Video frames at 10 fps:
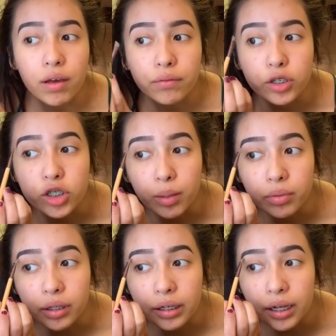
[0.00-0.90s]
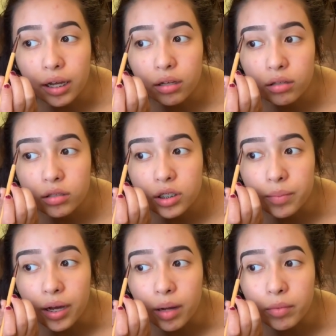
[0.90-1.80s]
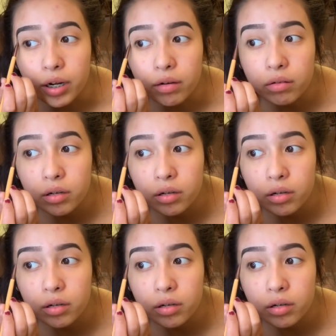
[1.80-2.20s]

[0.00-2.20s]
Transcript: having a sharp looking tail to my eyebrow.